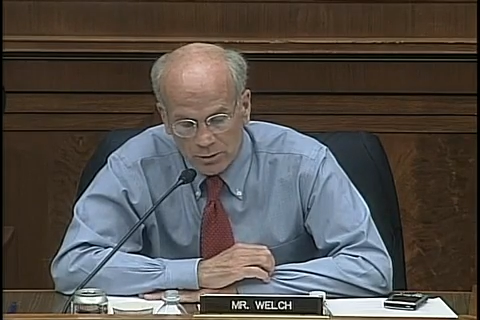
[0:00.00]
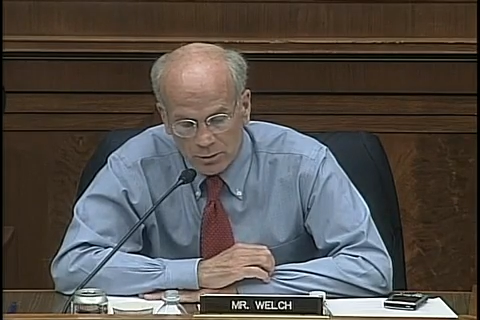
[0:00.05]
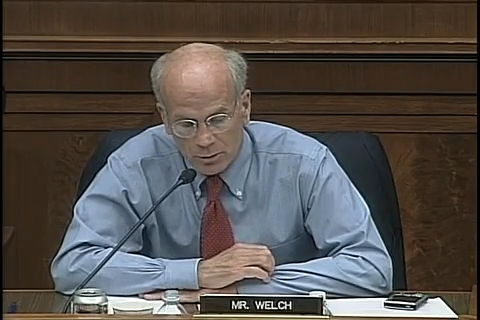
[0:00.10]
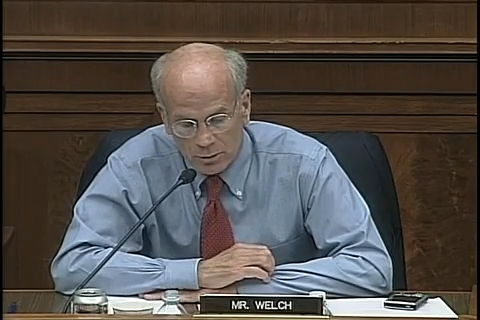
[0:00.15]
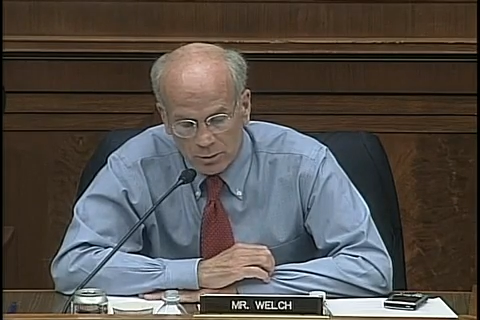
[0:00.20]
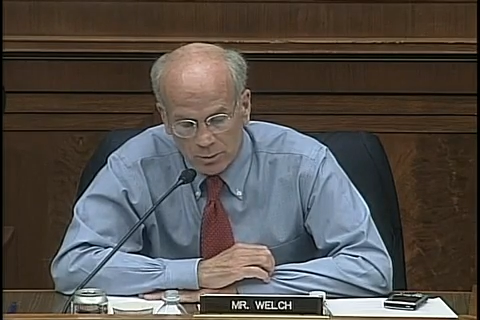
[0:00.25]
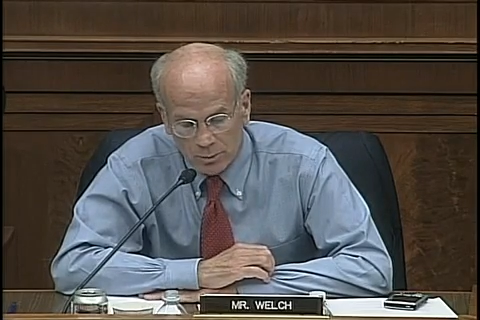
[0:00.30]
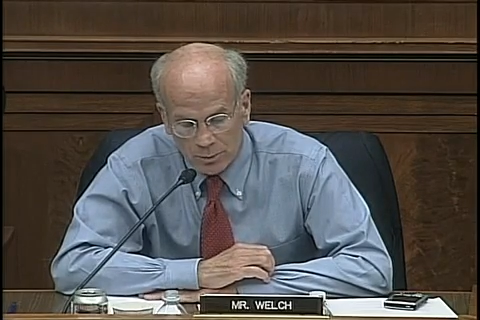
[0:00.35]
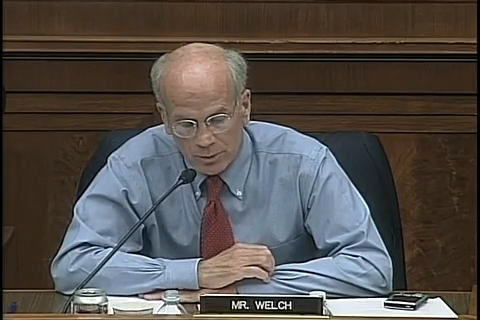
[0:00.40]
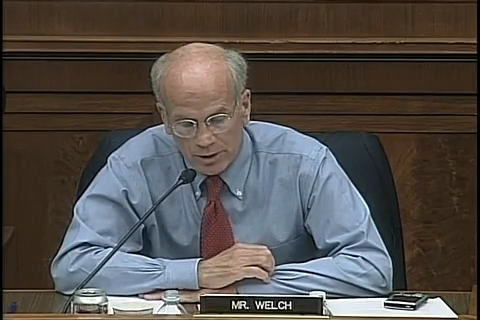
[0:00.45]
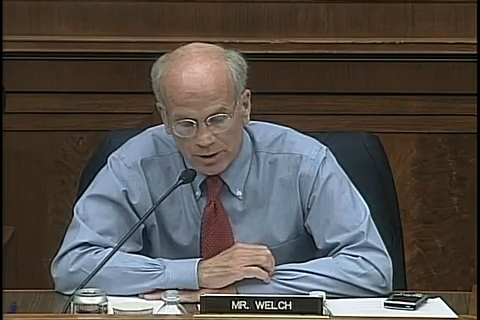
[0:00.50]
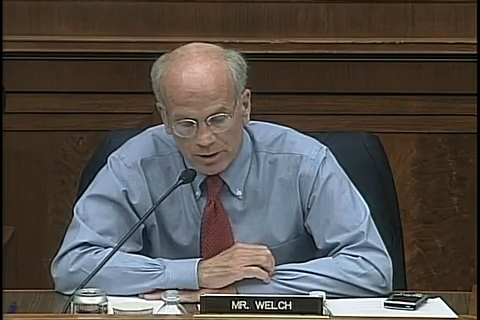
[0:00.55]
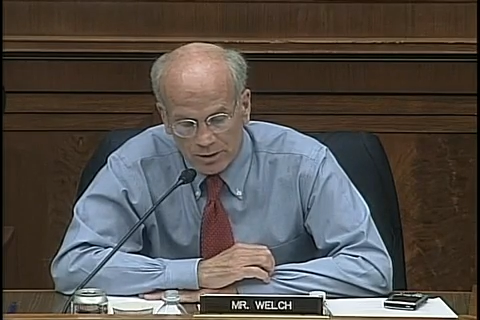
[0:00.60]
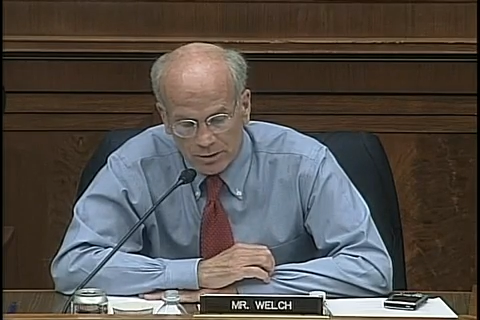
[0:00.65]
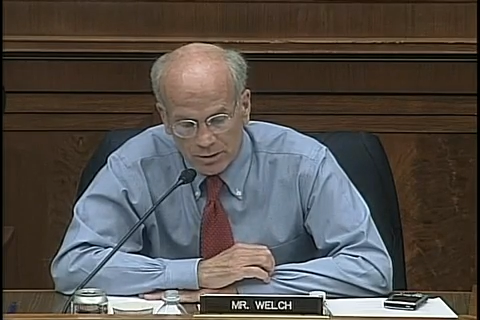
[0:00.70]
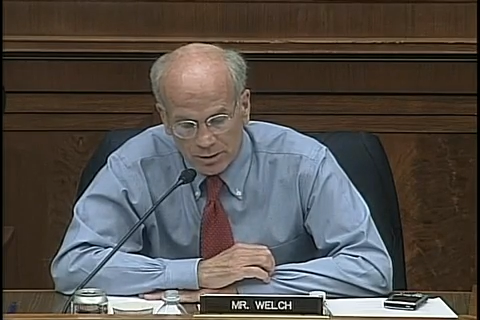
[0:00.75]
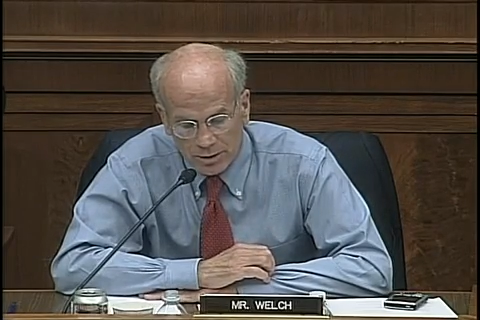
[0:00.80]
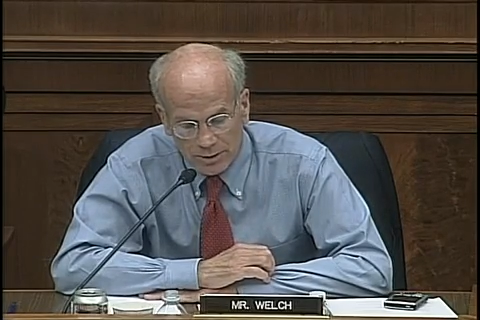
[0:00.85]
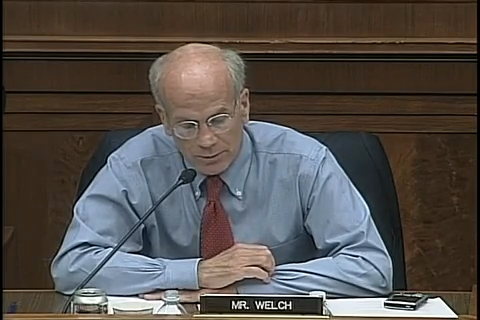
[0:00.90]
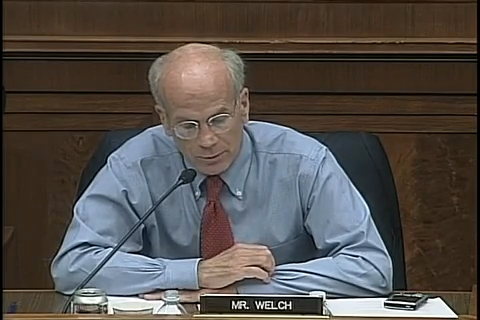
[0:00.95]
to complete
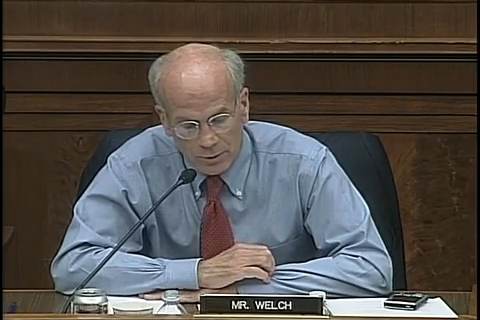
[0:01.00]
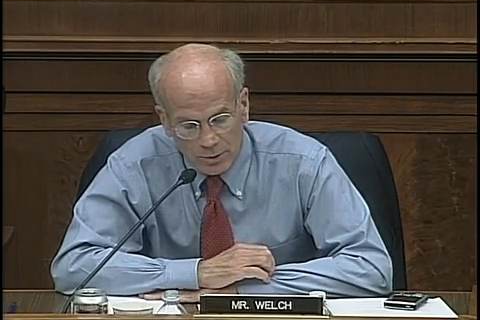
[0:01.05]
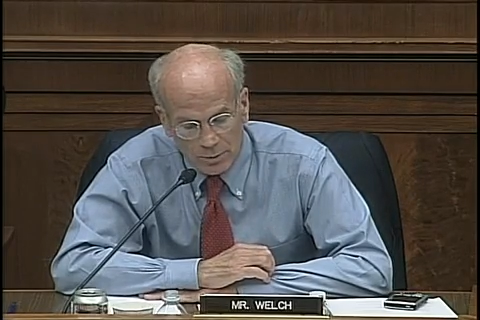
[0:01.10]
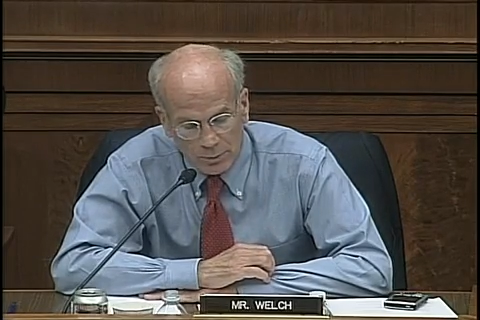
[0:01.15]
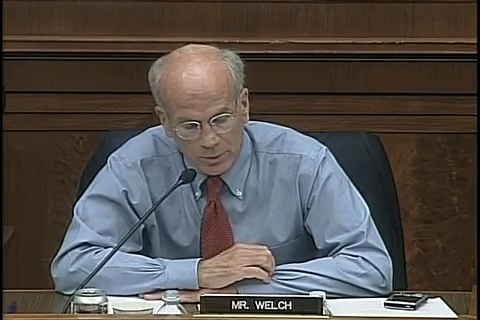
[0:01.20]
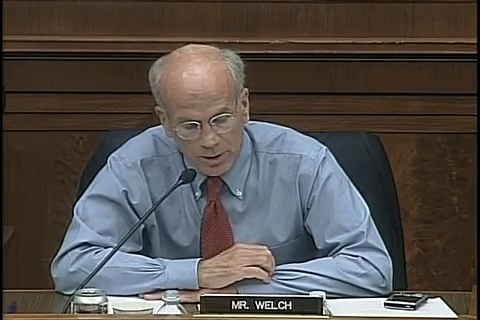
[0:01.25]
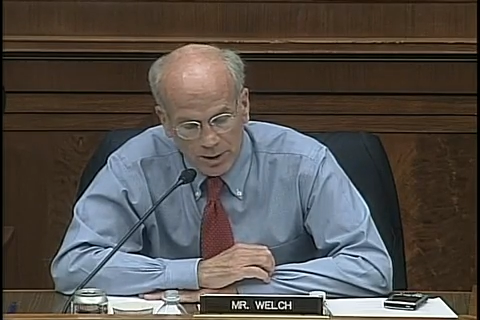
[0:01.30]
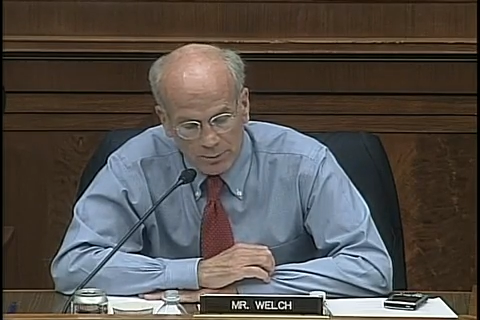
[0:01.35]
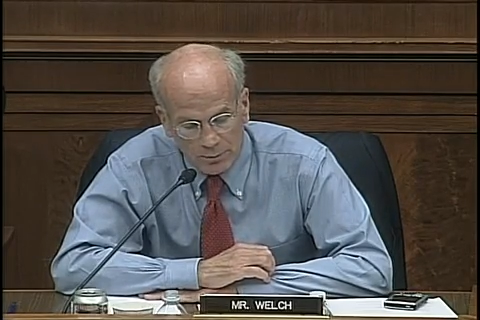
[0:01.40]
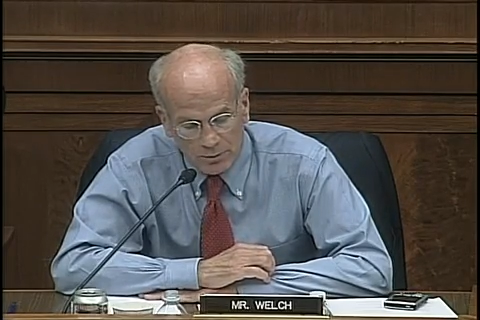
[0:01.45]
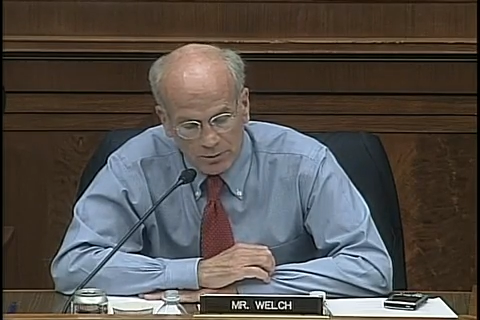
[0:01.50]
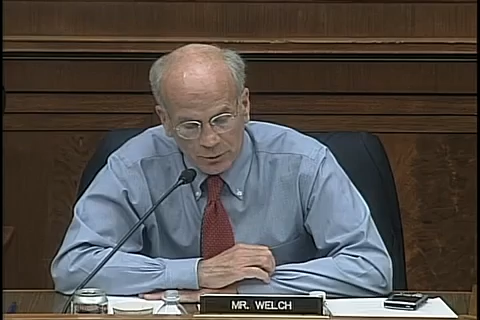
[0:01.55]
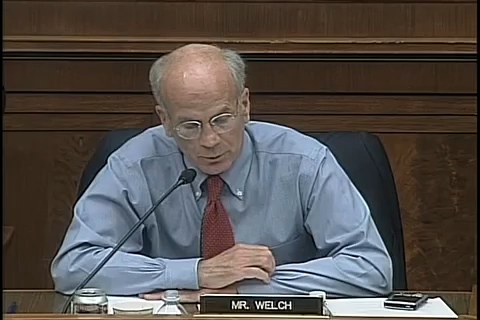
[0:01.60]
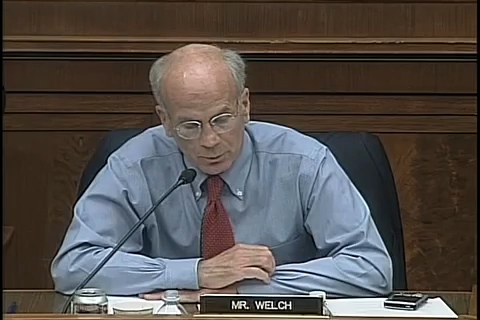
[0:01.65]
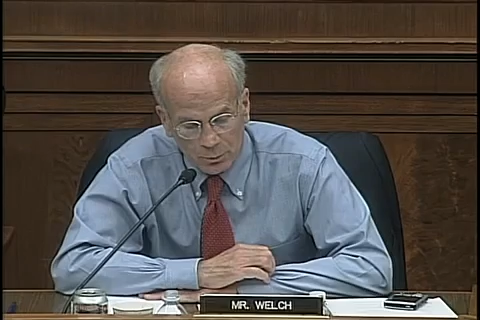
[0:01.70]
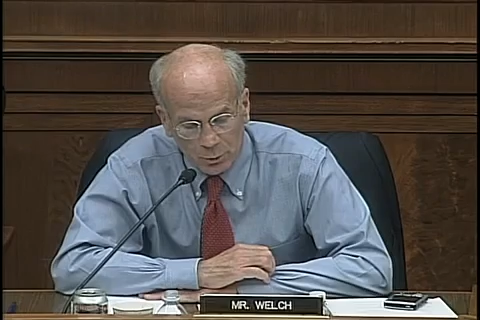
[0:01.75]
and deliver the promised